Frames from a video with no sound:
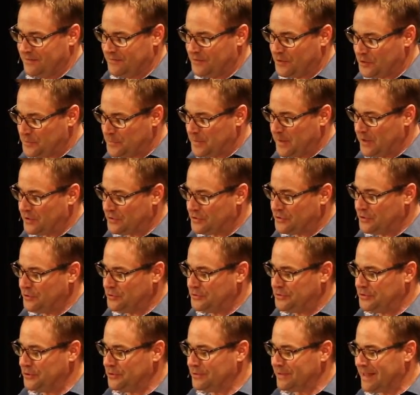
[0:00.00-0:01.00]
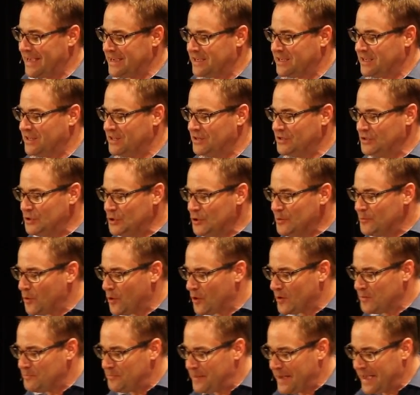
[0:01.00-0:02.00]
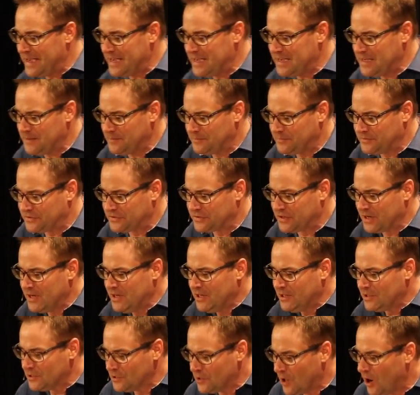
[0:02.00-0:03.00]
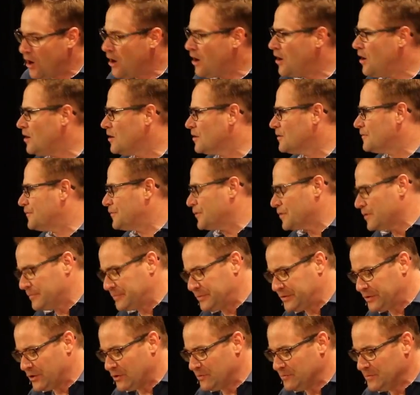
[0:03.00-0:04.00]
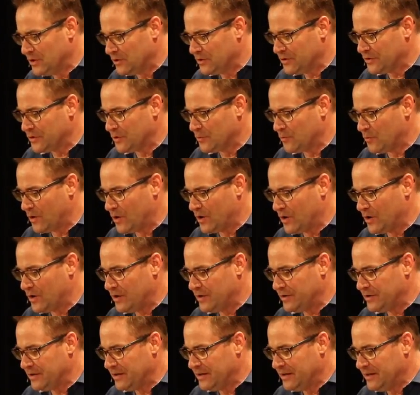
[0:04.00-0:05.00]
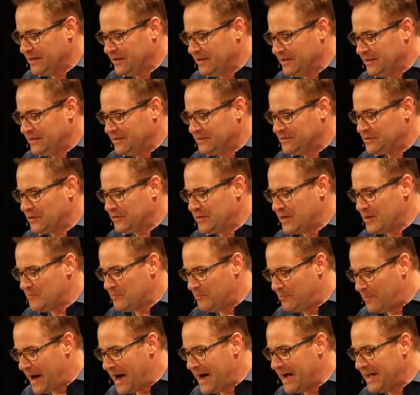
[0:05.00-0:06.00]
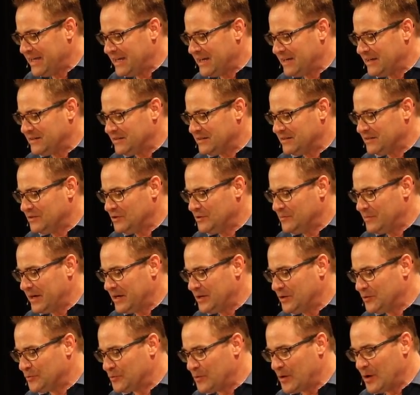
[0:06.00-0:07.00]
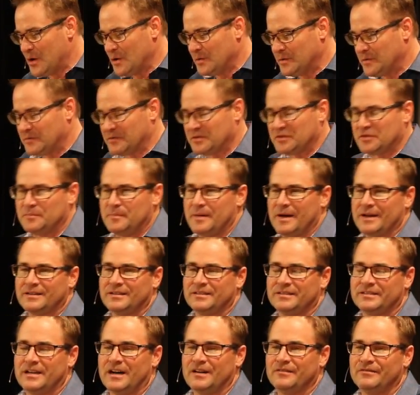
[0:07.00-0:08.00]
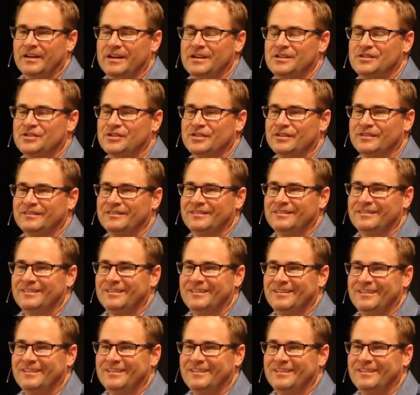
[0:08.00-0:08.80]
1 Peter 2:2, like newborn babes, long for the pure milk of the word, so that by it you may grow in respect to salvation.